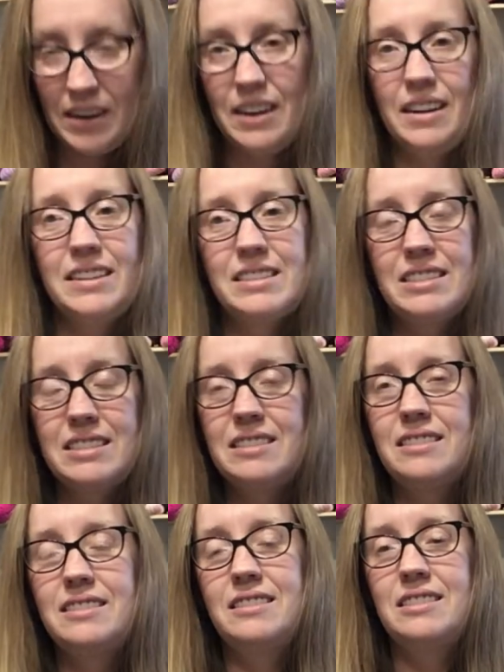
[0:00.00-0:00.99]
And it's
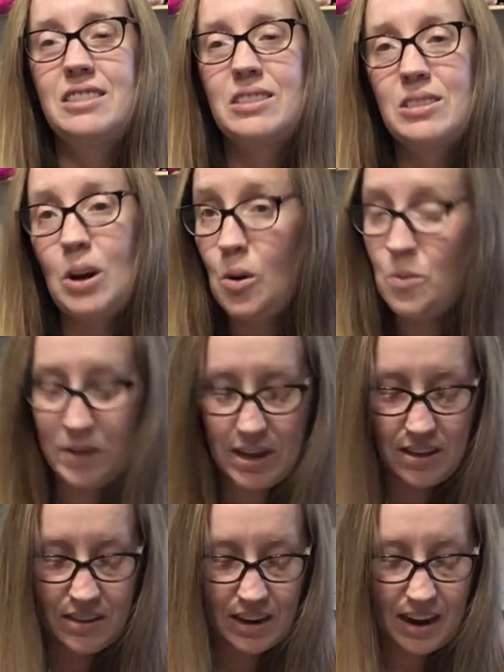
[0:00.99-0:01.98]
so
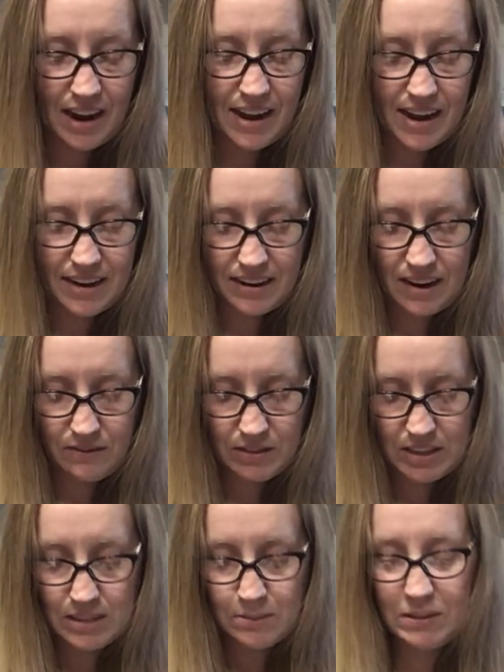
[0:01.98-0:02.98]
me that I had to have
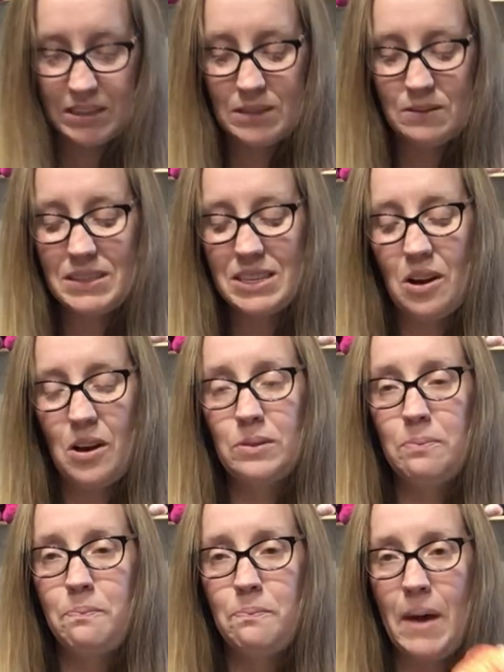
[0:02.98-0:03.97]
this one. This one's called
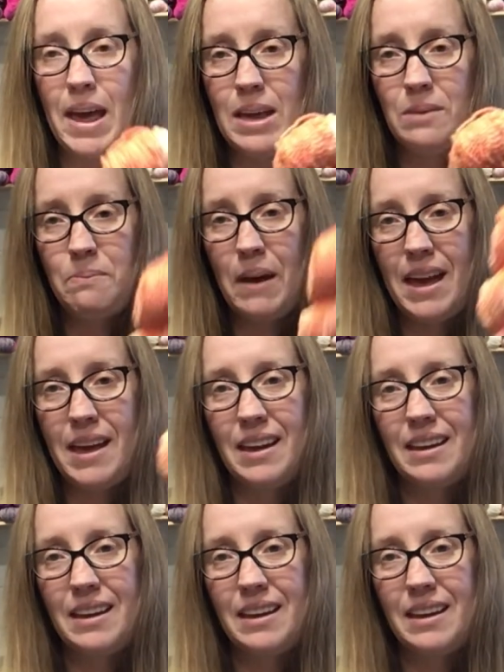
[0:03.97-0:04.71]
Bang Bang.